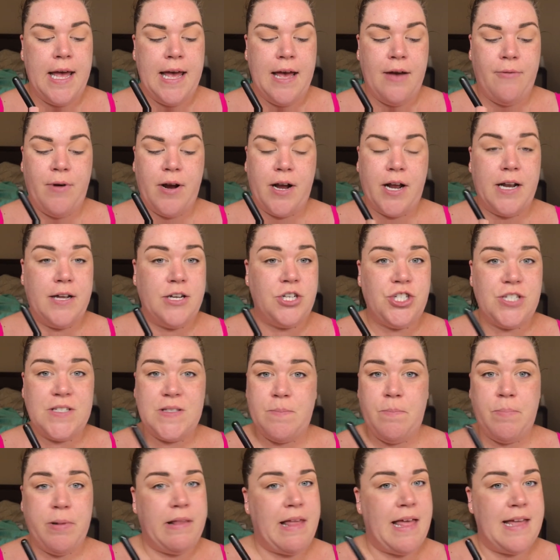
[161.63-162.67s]
And we're gonna
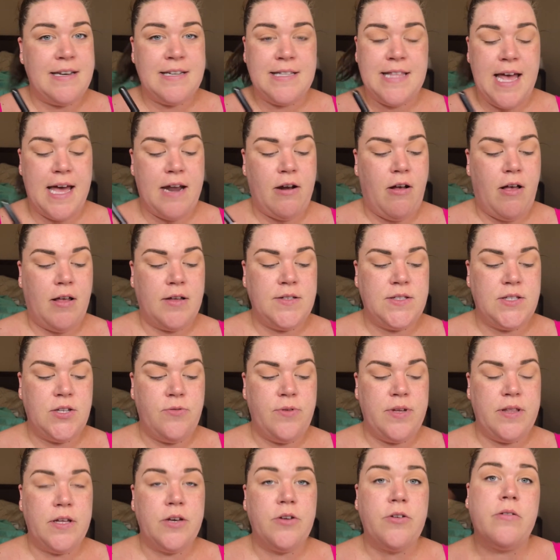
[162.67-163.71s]
just blend that also in the